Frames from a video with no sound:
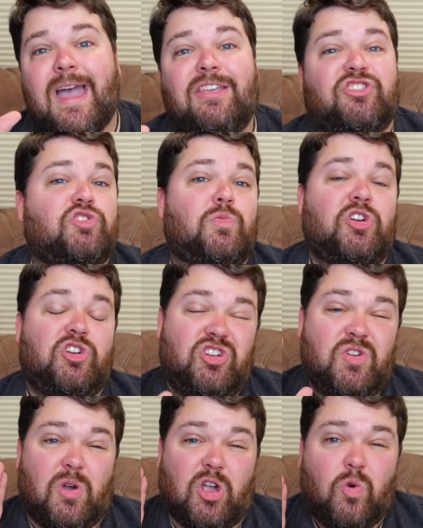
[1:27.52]
guys, just wanted to
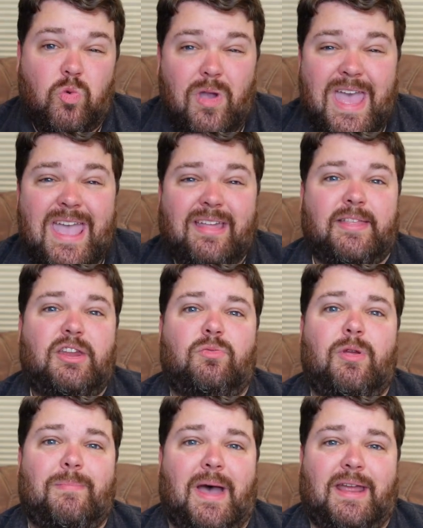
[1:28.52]
do a quick little
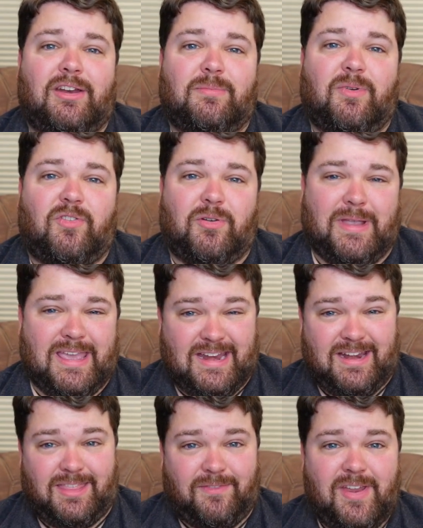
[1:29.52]
reminder before we get
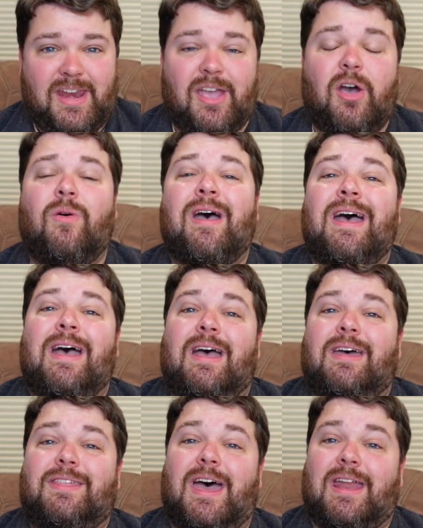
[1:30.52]
get into the video,
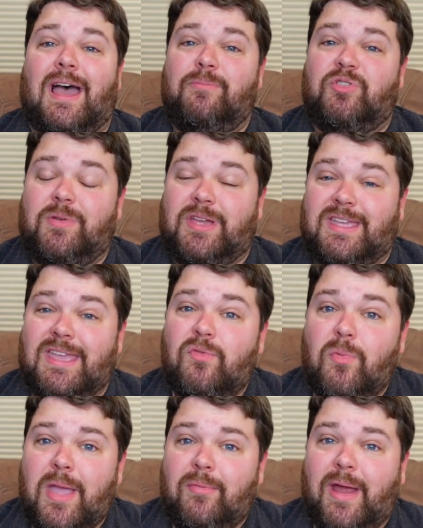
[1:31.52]
that I'm doing a
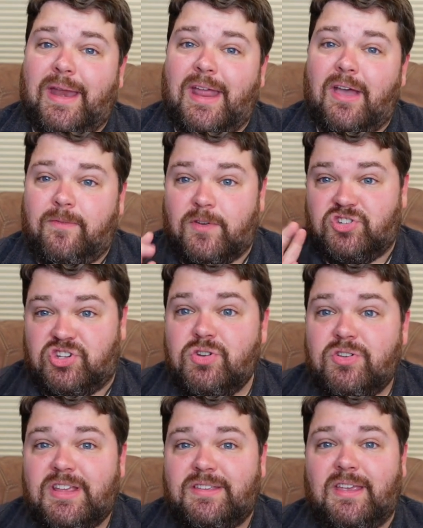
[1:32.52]
giveaway right now for
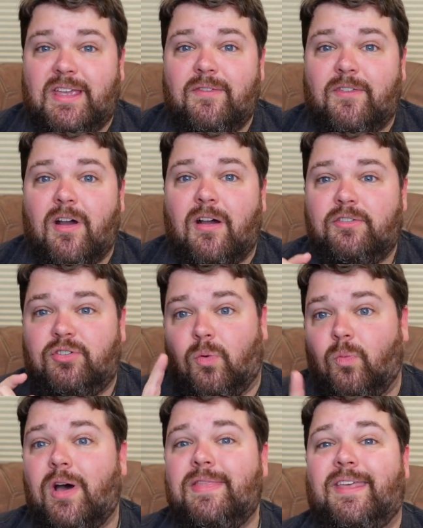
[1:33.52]
two Disney gift
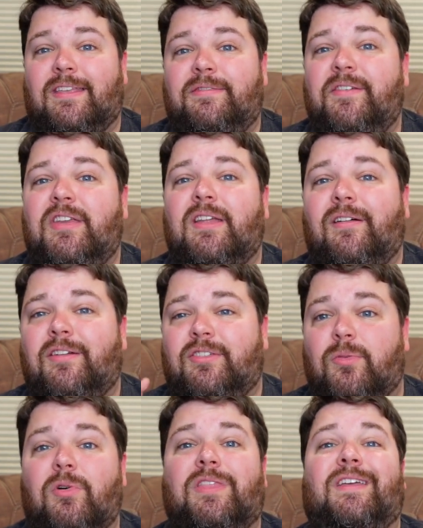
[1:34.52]
cards, one that's
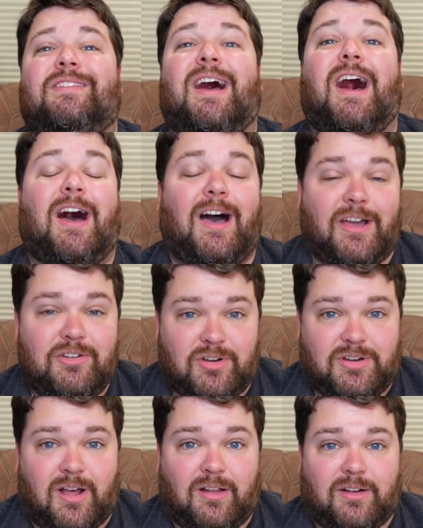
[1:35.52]
$50 and one that's
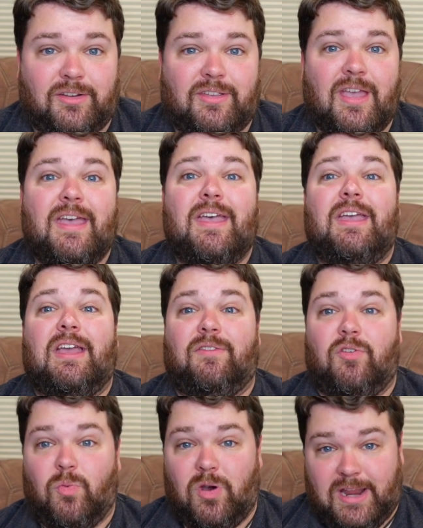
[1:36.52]
$100. And
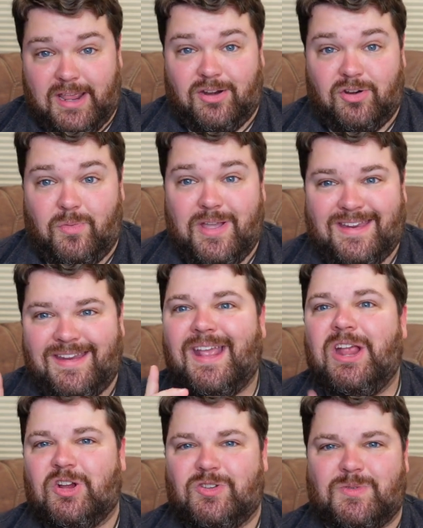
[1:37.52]
if you want to enter to win,
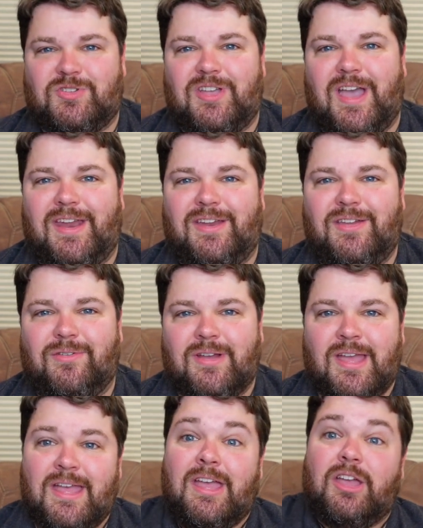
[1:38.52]
here's what you got to do.
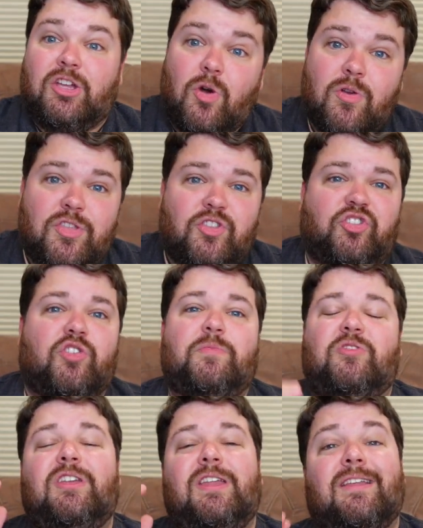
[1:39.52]
Go to the
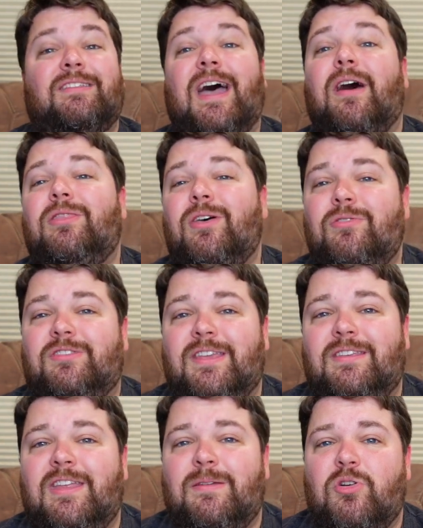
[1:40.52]
description, download
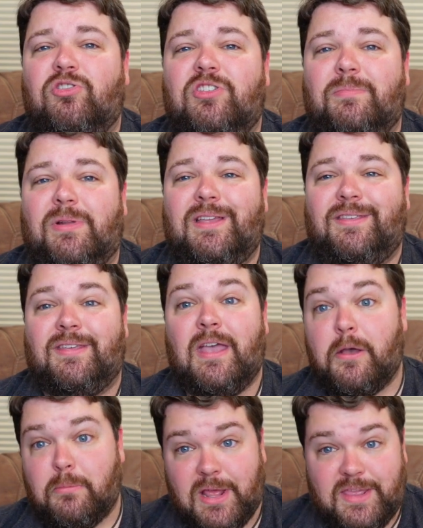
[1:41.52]
Disney Emoji Blitz,
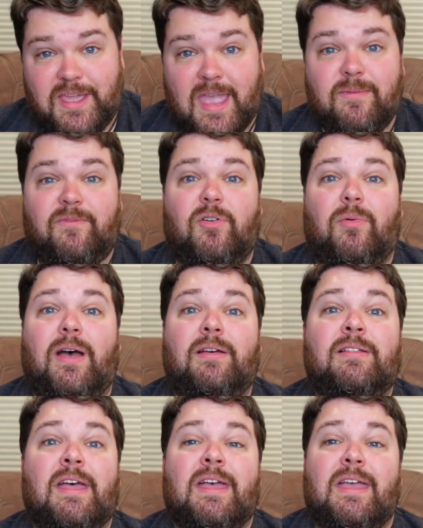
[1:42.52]
play the game for a
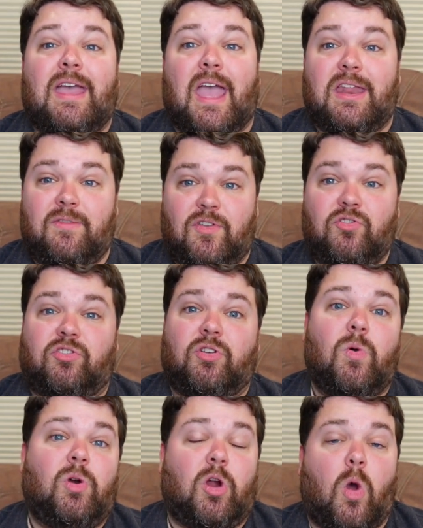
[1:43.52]
while, and if you
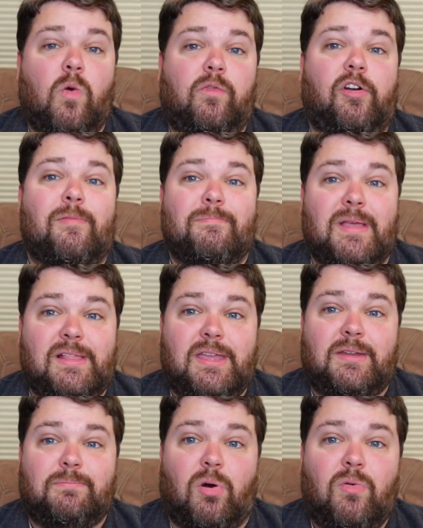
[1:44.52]
score over a
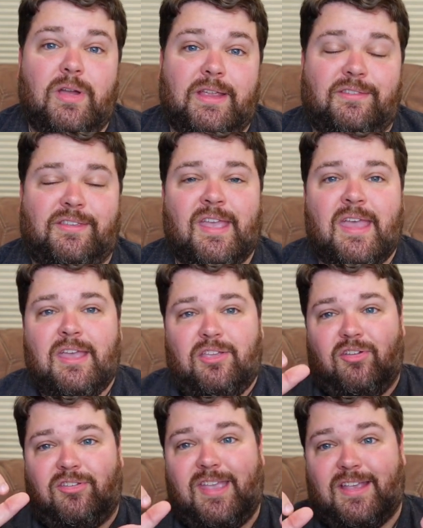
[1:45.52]
million points,
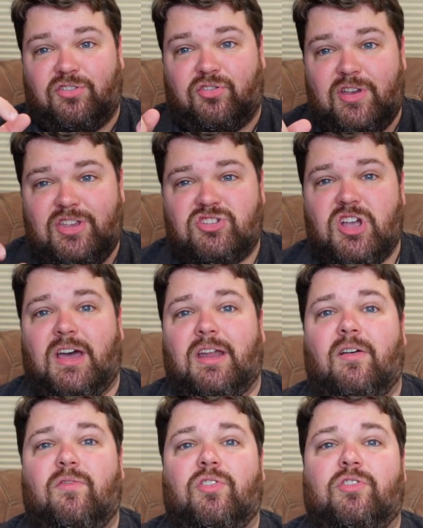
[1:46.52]
you can take a screenshot
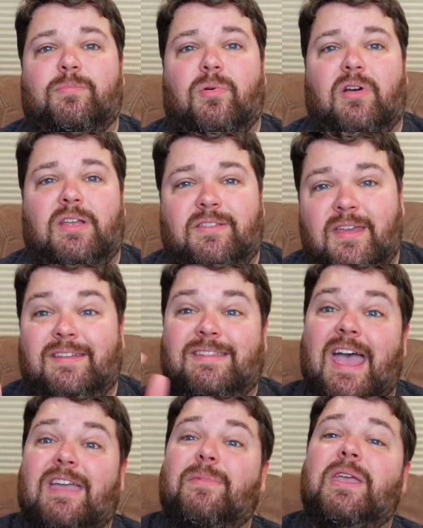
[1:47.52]
of those points,
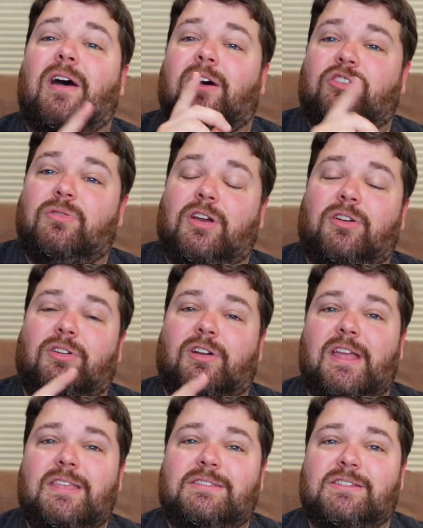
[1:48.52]
tag me on Twitter or
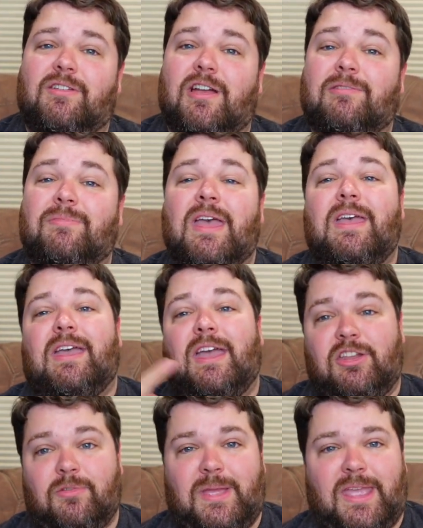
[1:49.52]
Instagram,
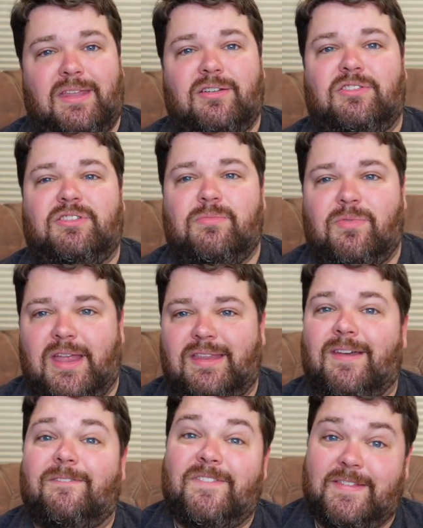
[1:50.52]
and you'll be entered to win
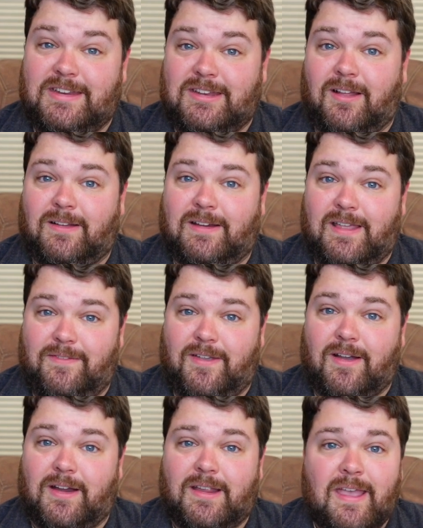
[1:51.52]
the $50 gift
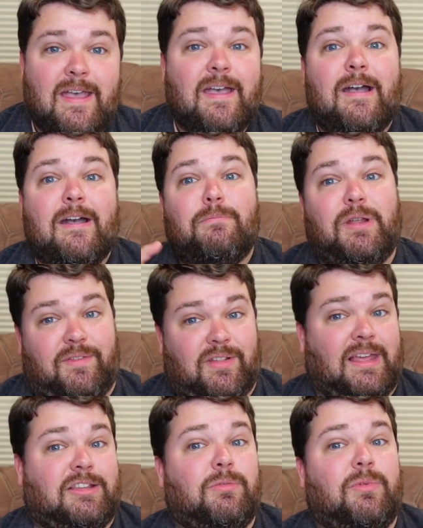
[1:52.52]
card. But if you'd
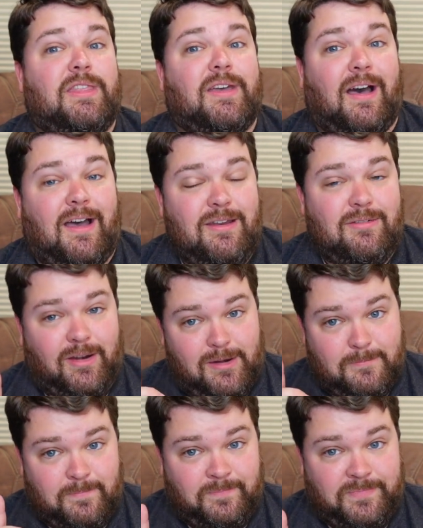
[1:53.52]
like to win the
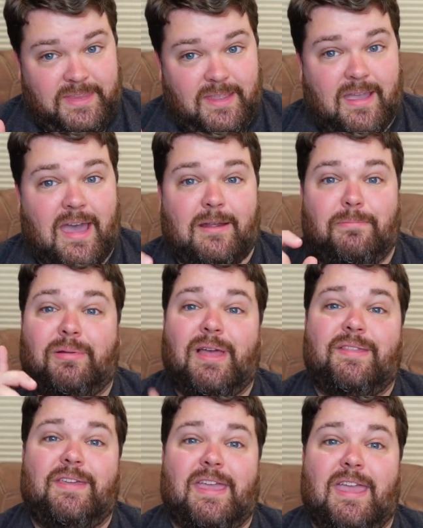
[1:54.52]
100, you gotta
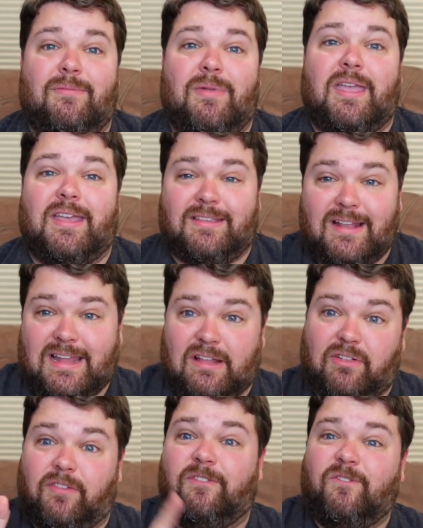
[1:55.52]
play the game, get to
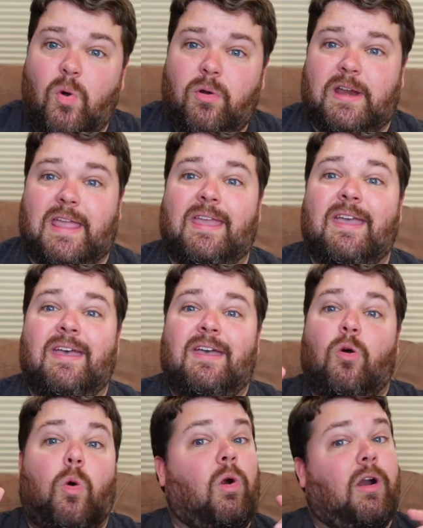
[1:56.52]
level 40
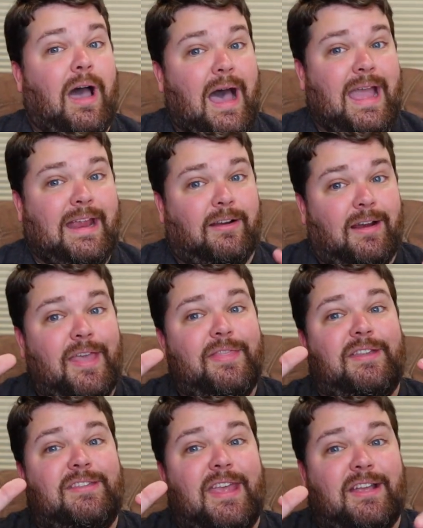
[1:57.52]
or higher, and
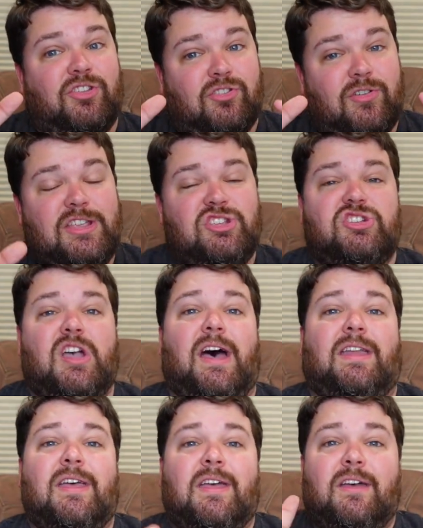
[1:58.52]
then take a
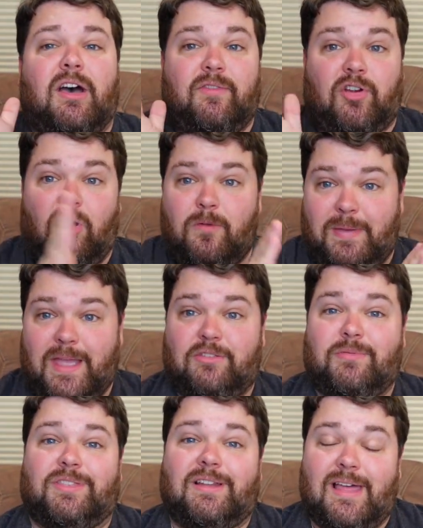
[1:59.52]
screenshot of your
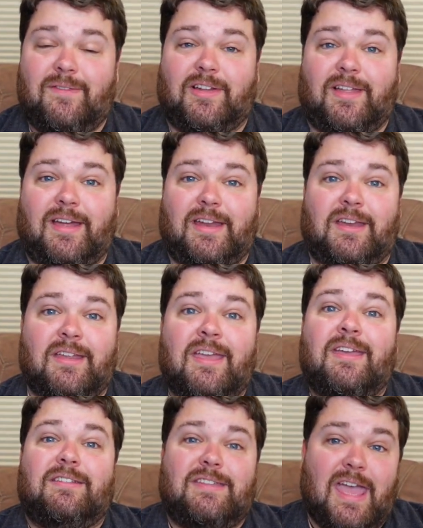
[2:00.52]
homepage with the level on it,
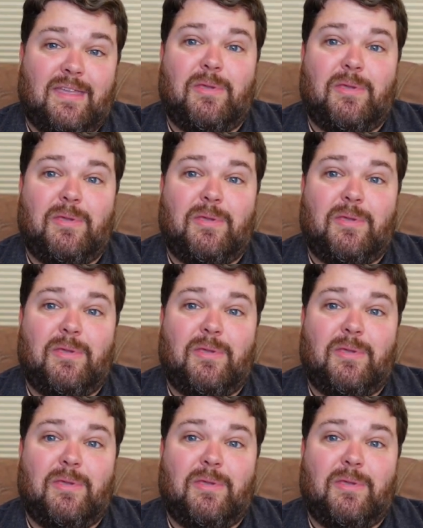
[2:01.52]
tag